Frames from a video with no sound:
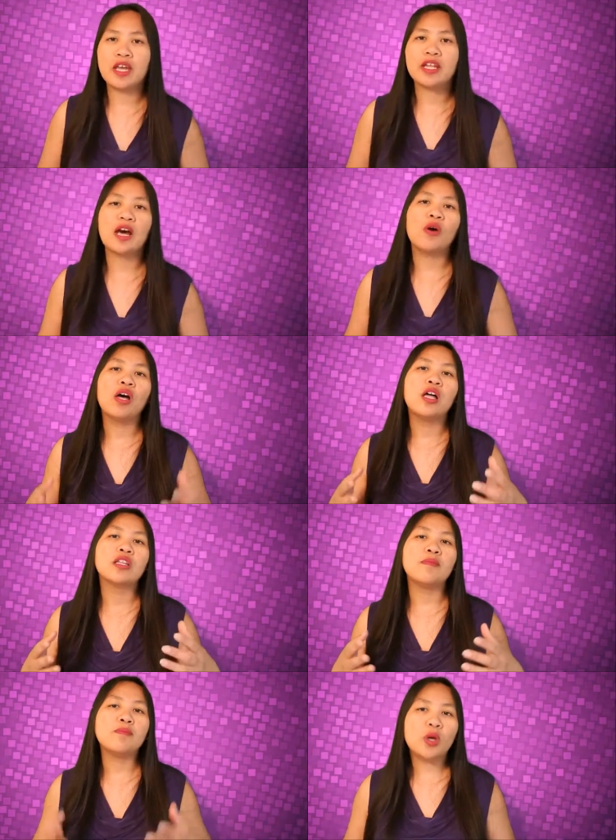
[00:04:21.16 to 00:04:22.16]
Now,
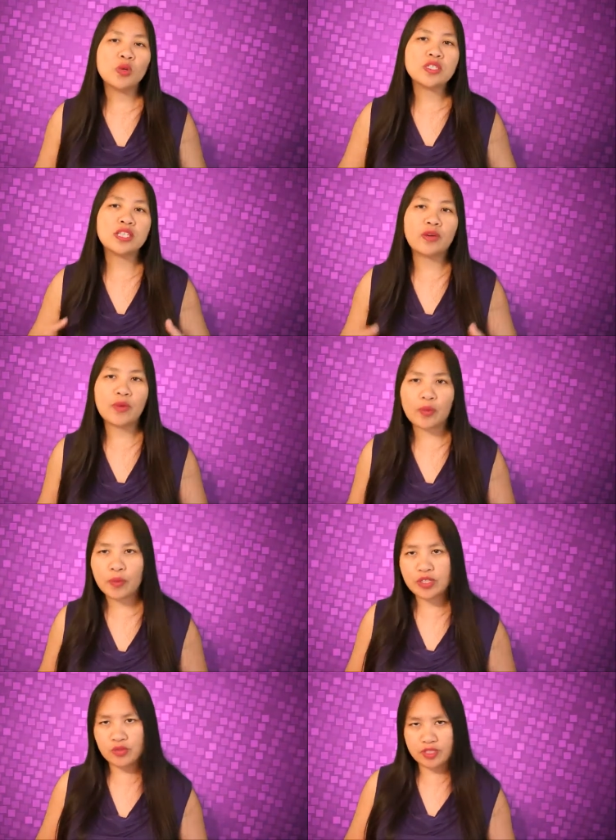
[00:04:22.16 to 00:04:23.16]
the most direct
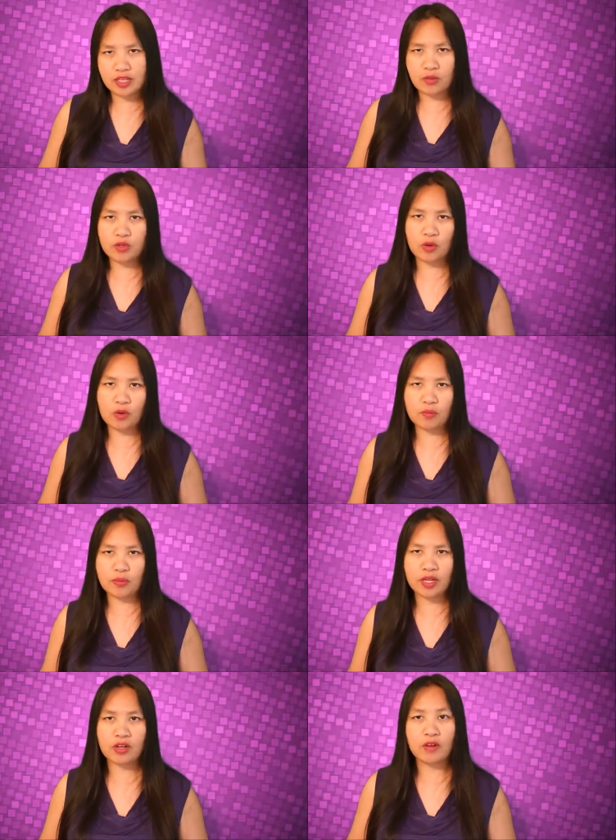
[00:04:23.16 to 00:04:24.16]
way to sell your own
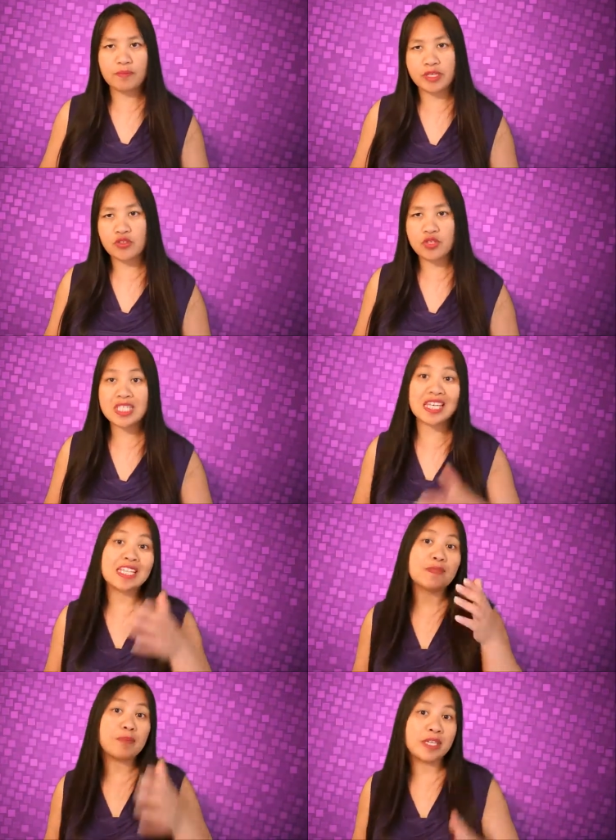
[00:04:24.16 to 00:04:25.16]
product on Pinterest
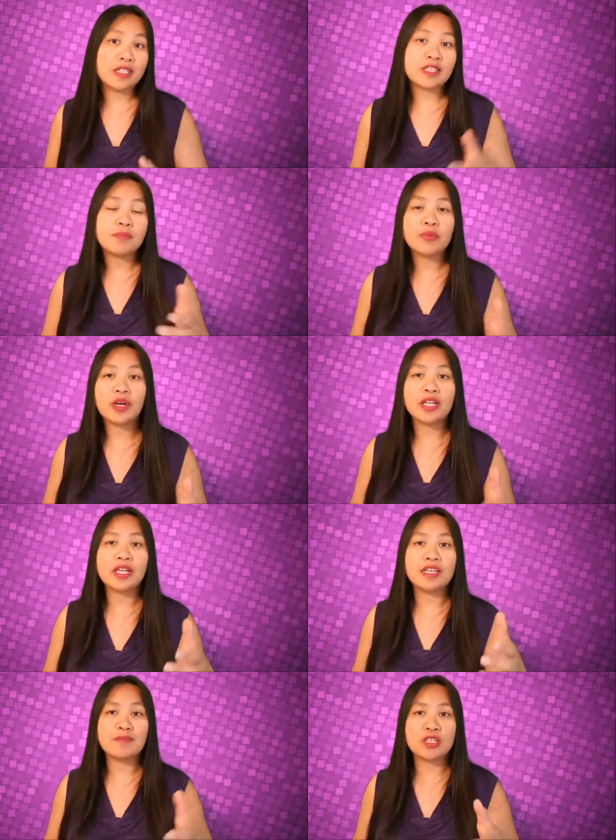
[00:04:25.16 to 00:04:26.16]
is pinning the
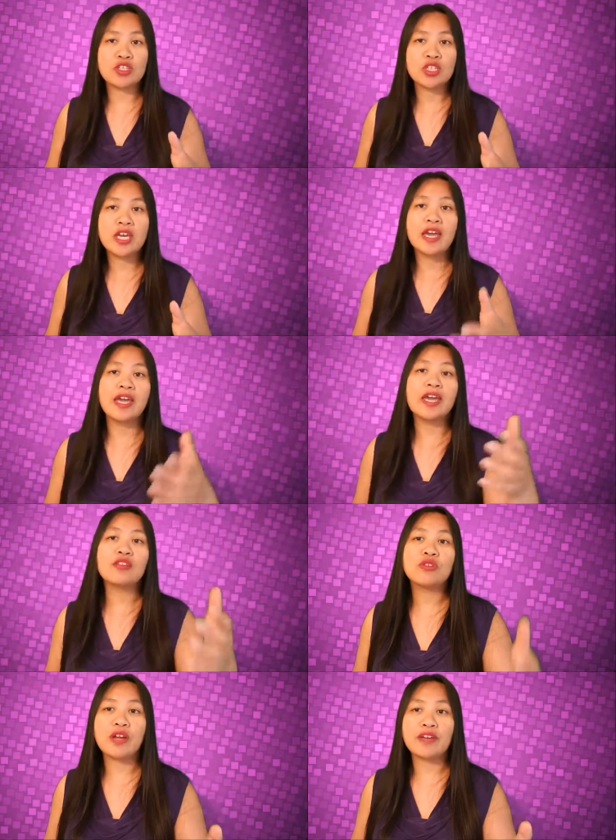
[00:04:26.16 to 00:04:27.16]
product image
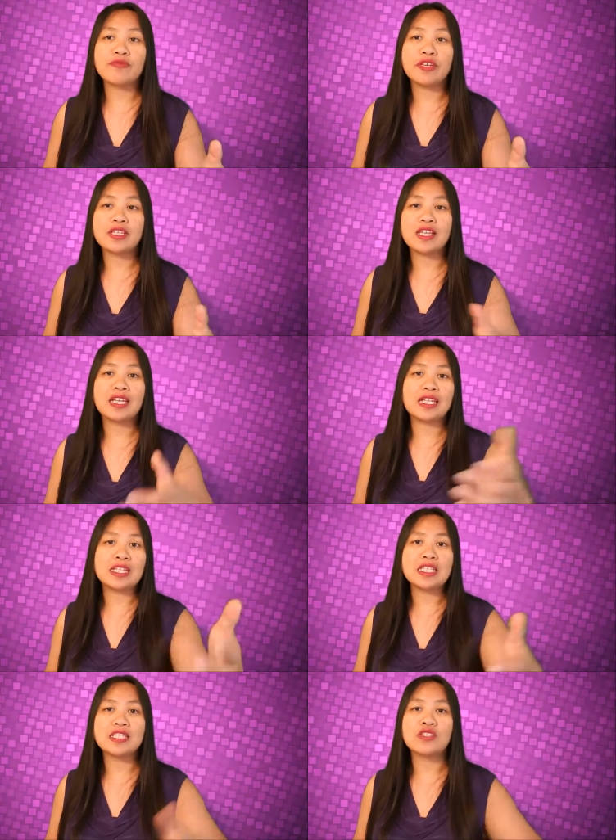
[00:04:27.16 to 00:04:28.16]
and graphic that
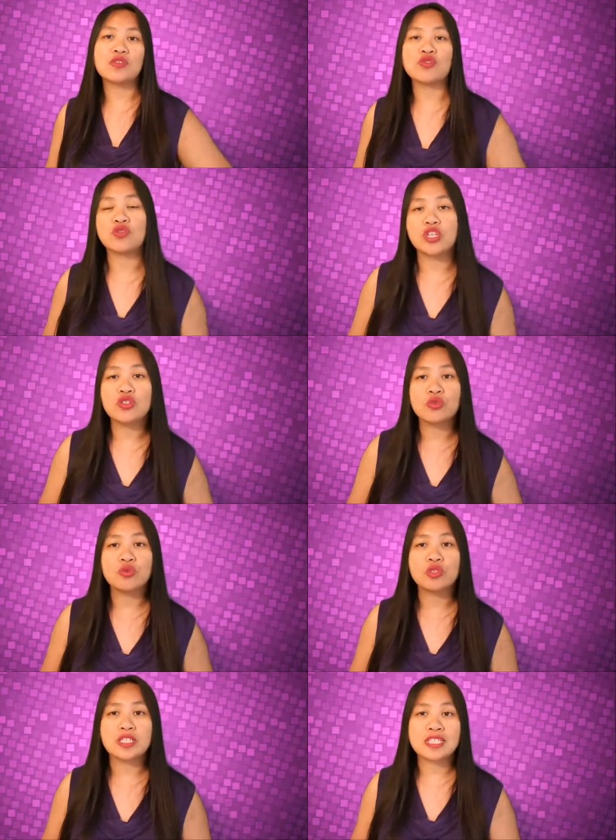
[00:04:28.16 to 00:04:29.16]
leads straight
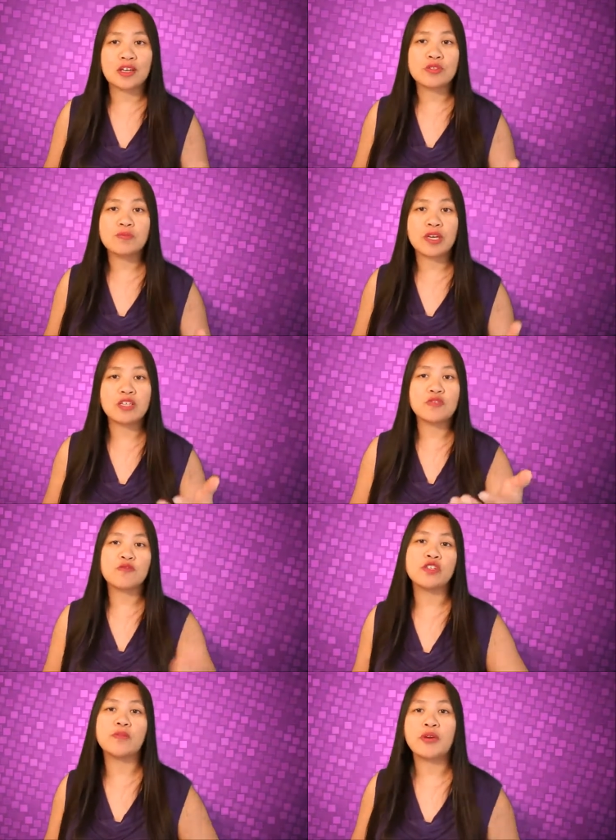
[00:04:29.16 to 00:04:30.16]
to the sales page
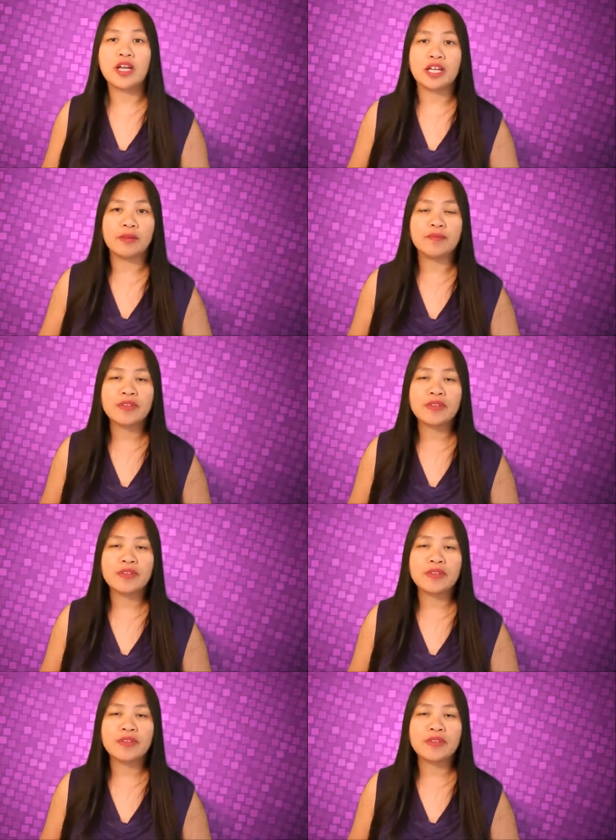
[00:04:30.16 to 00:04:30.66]
for your product.